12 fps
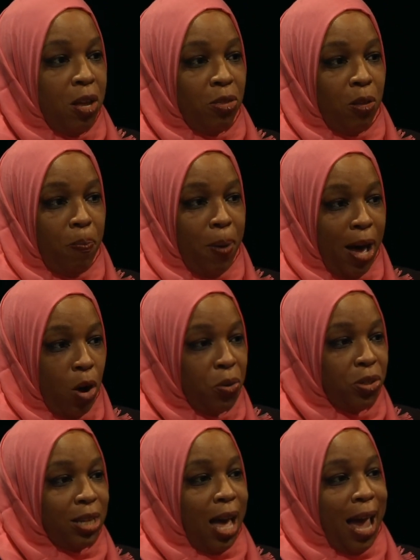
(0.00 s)
the
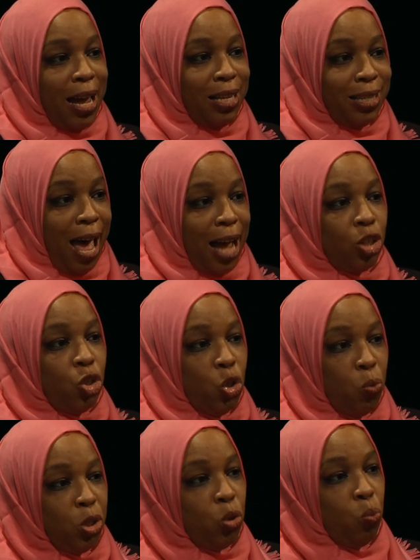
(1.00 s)
Bowers guy attacked Jewish